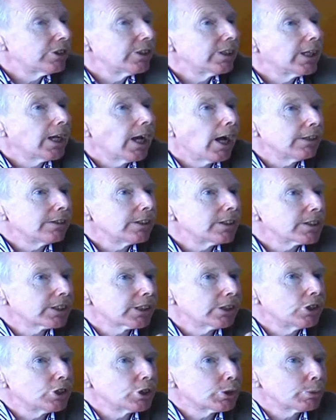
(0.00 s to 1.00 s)
They had the
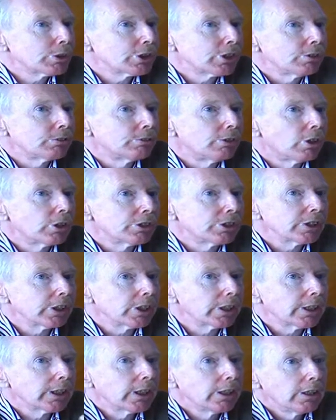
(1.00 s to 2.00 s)
skills which
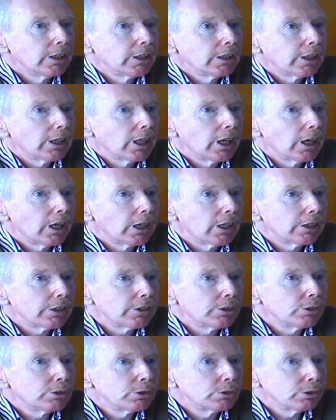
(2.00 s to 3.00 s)
unfortunately,
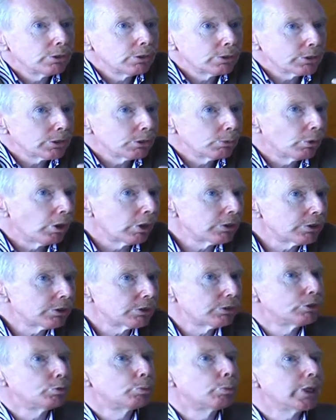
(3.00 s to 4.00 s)
those who wanted
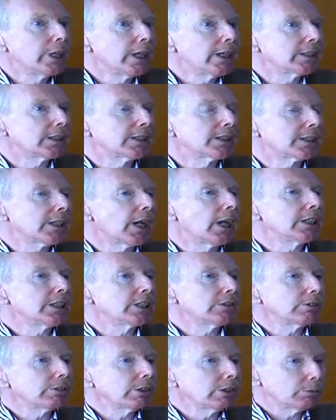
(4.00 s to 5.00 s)
to break
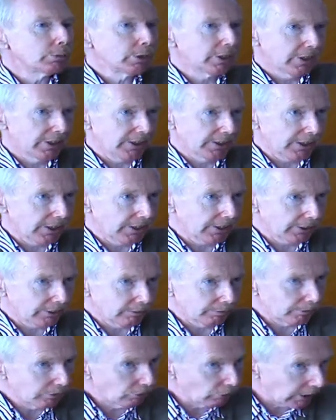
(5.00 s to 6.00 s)
decisively into the
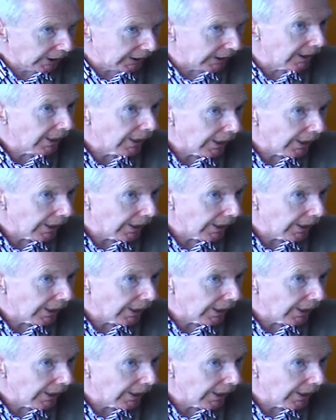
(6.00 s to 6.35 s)
system really